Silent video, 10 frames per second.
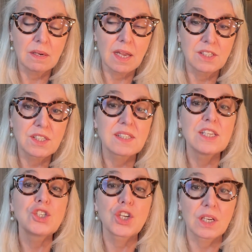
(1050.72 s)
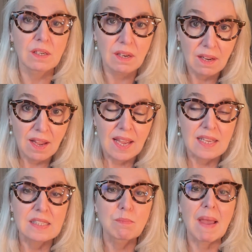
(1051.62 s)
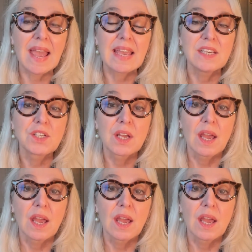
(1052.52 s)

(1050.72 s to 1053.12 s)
a decision is made